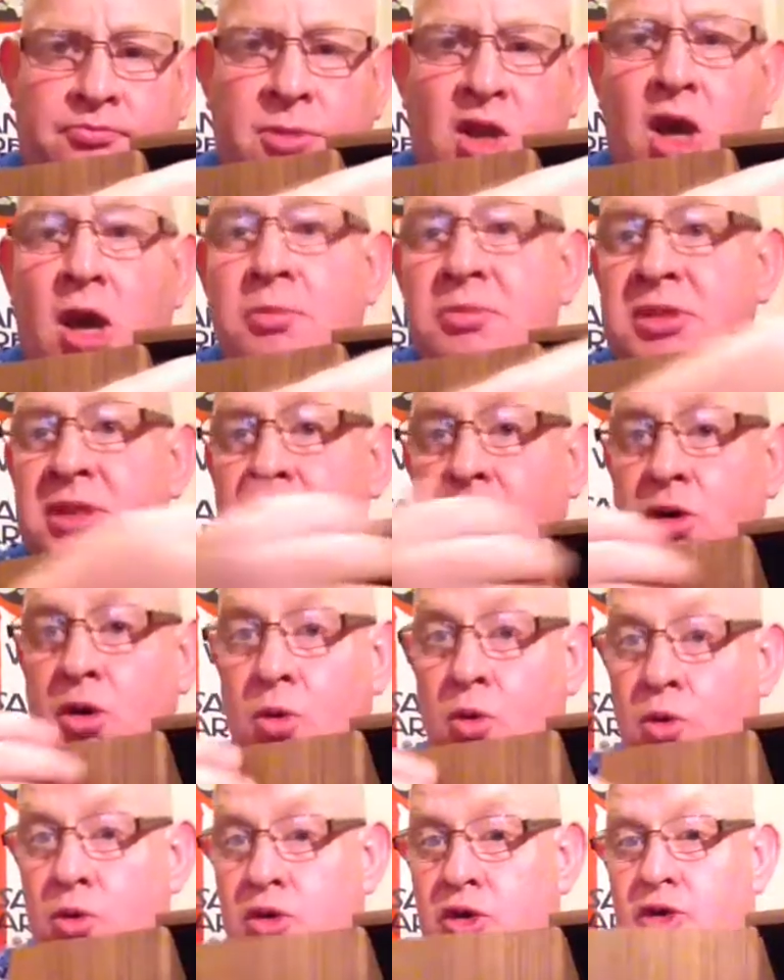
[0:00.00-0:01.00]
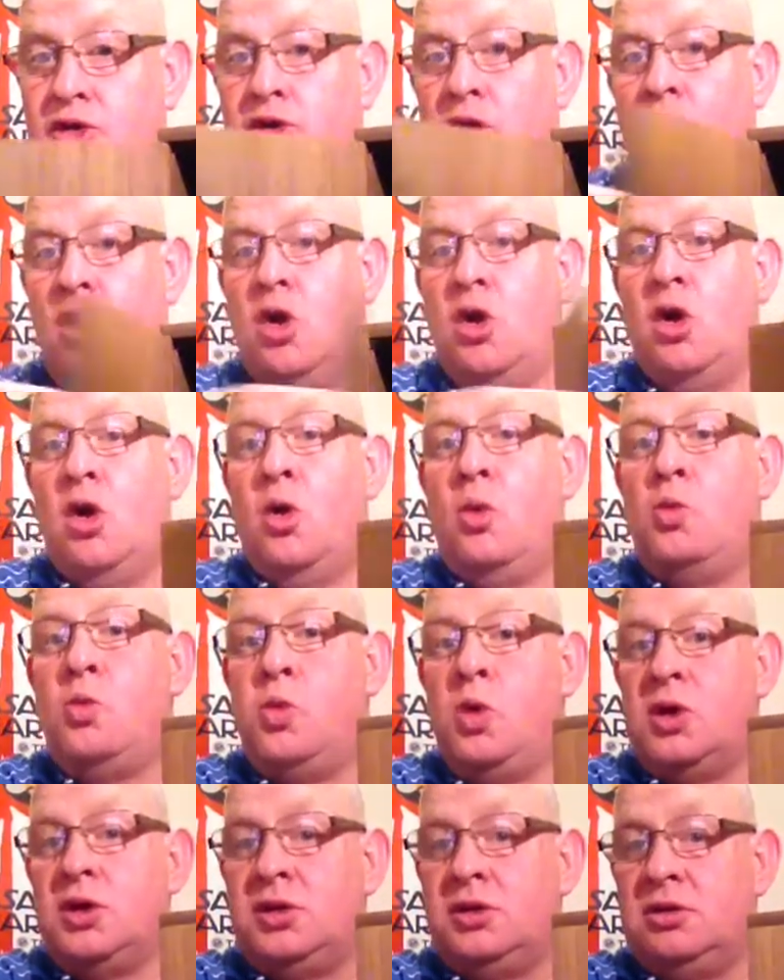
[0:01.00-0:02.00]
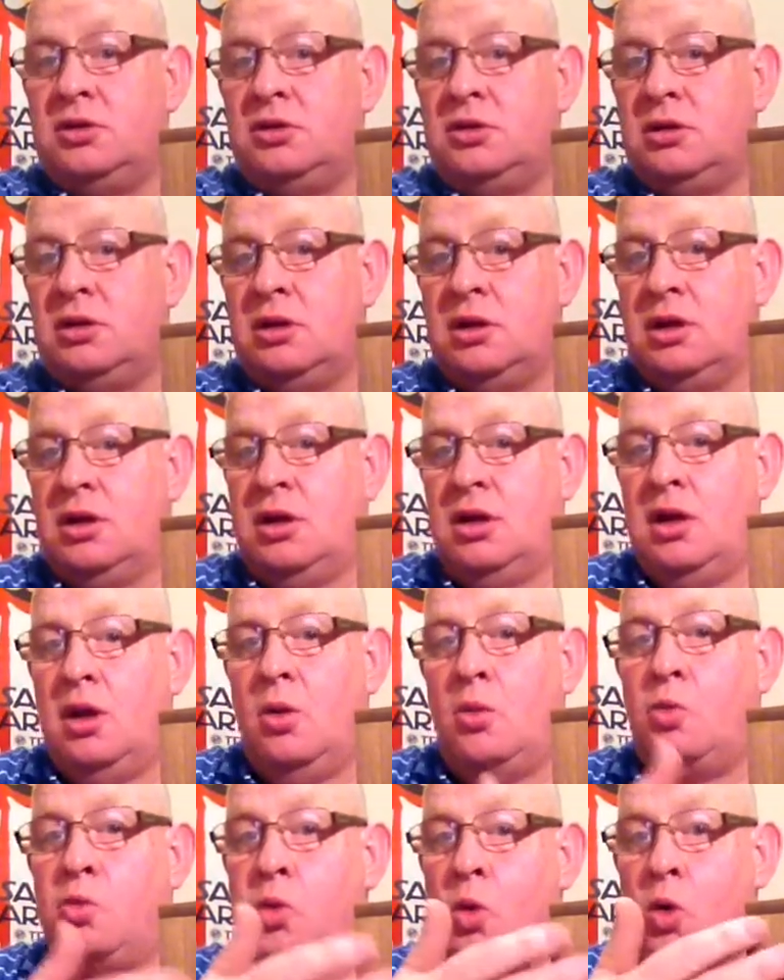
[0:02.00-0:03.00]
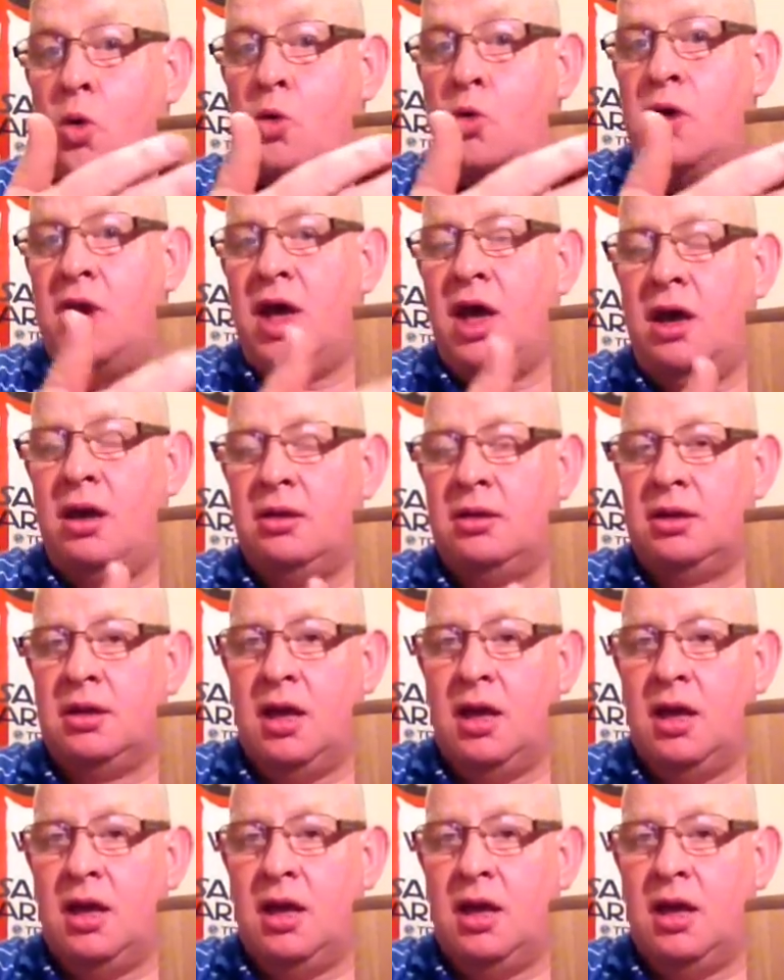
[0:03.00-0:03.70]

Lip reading: Comes in a gorgeous wooden walnut